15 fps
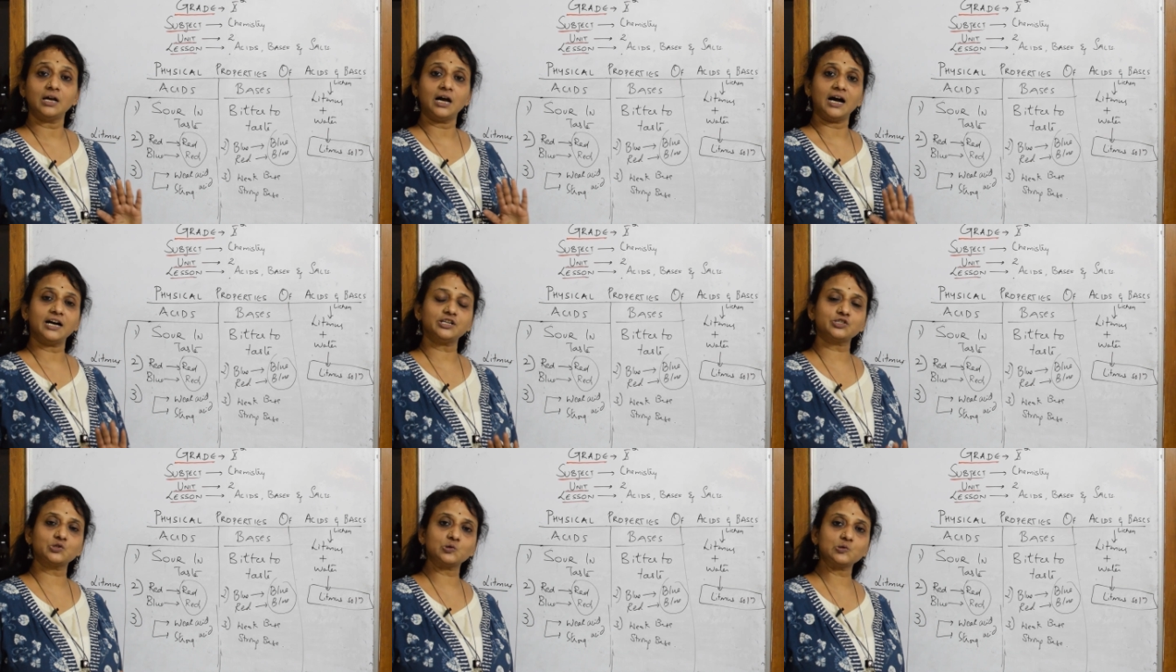I
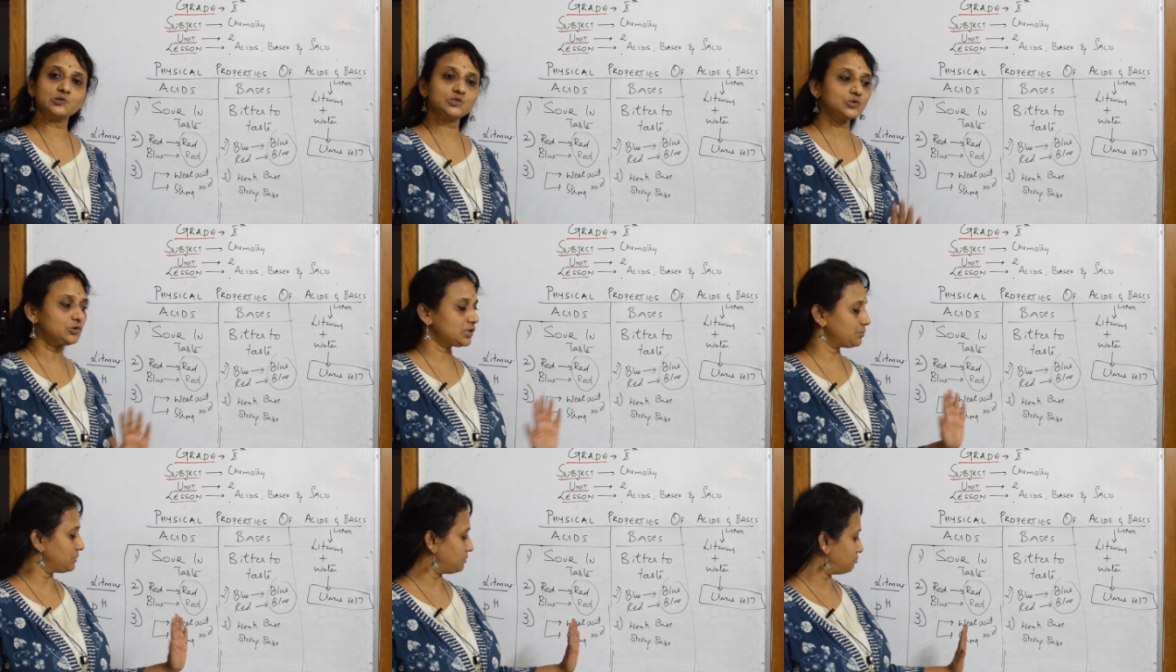should also
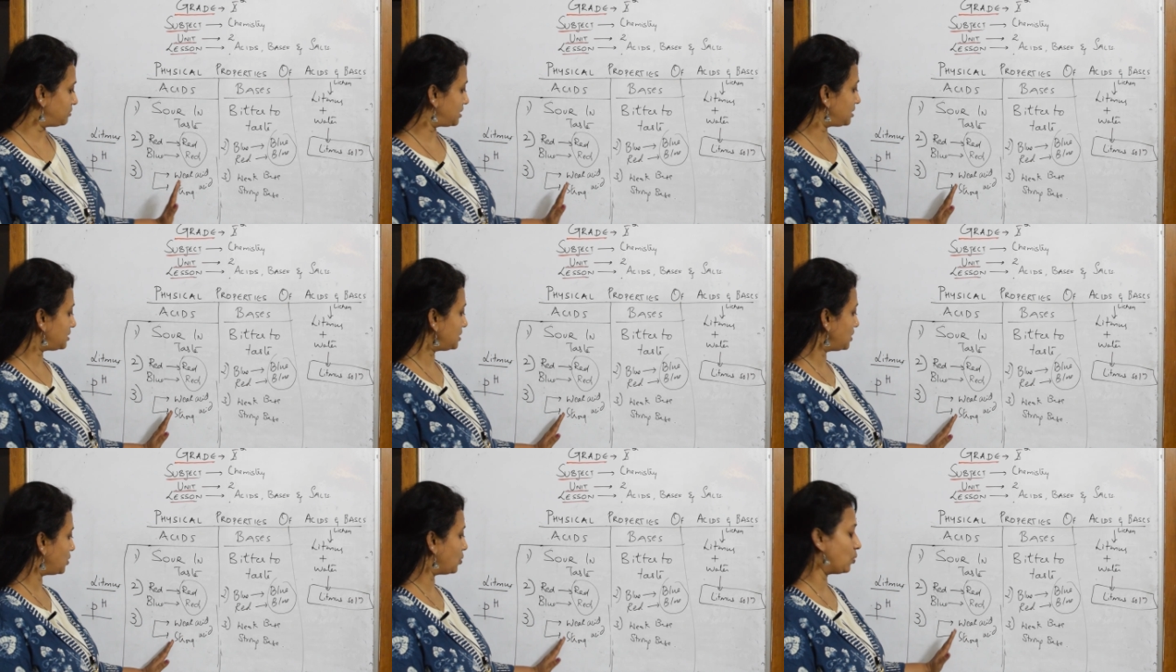remember
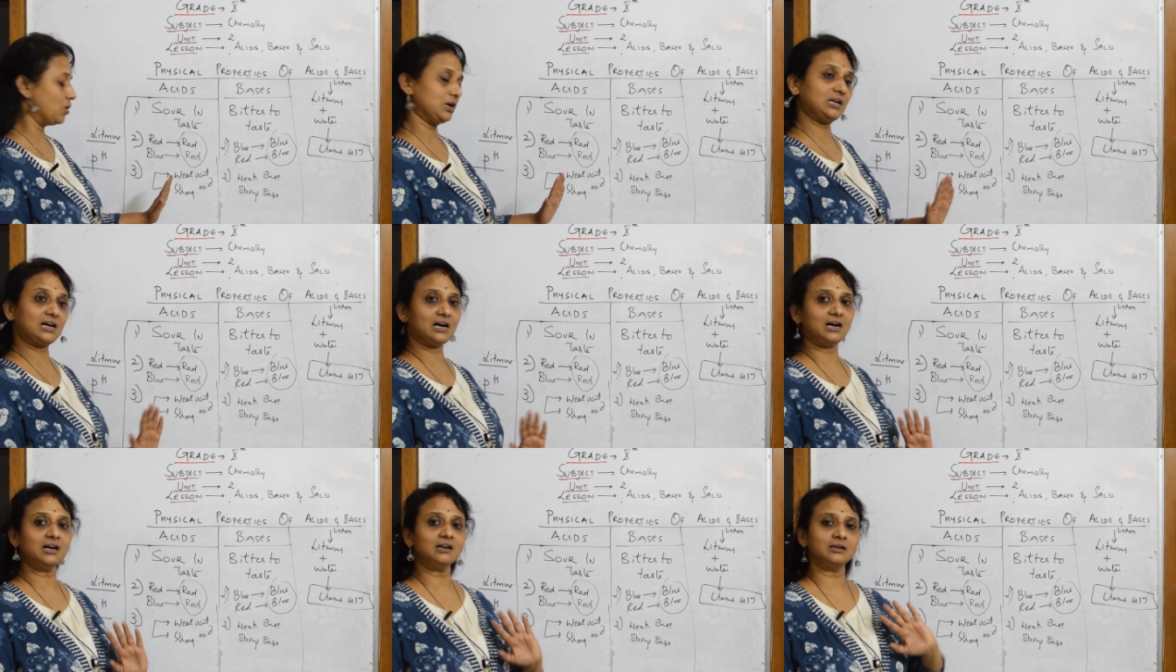what
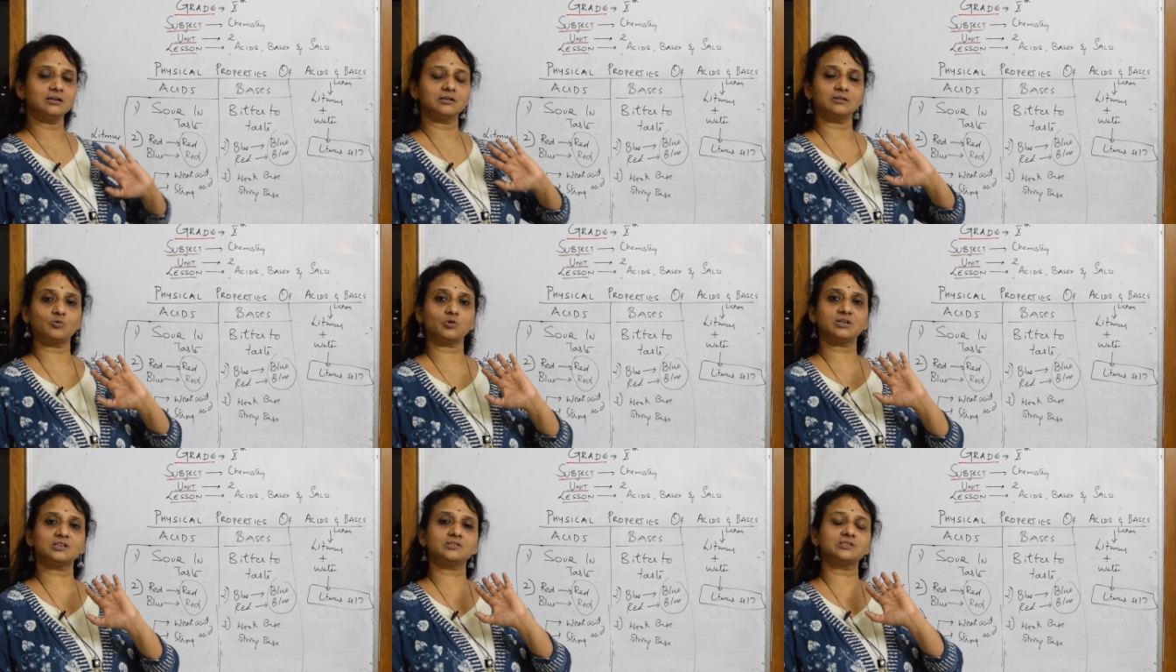are
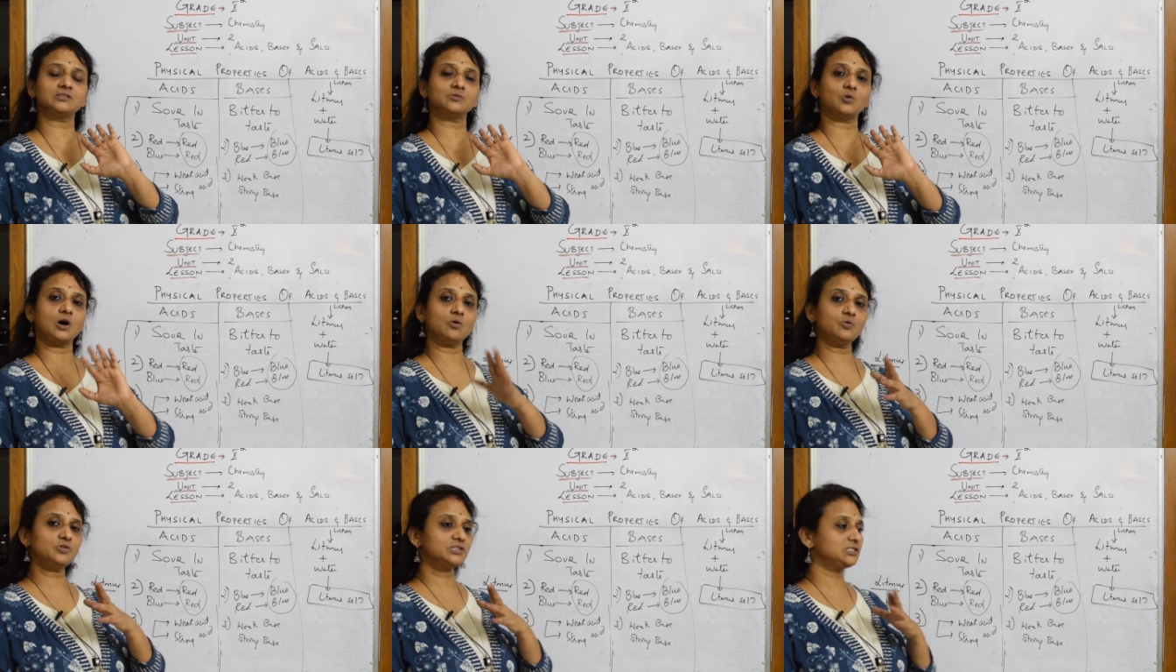what does how
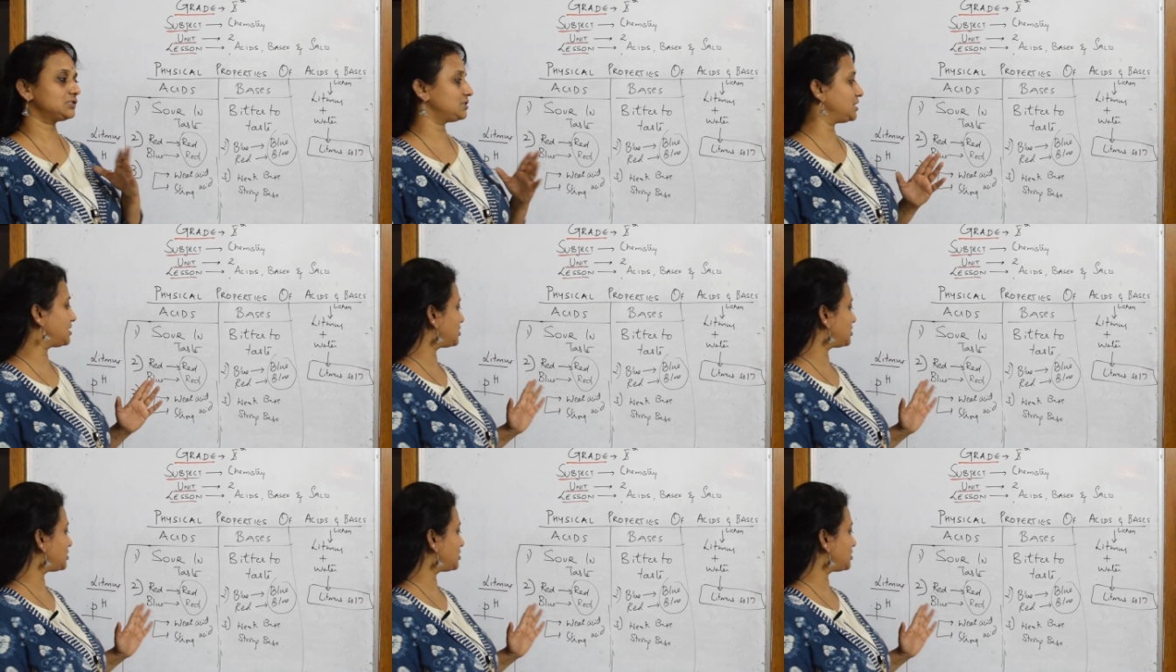does they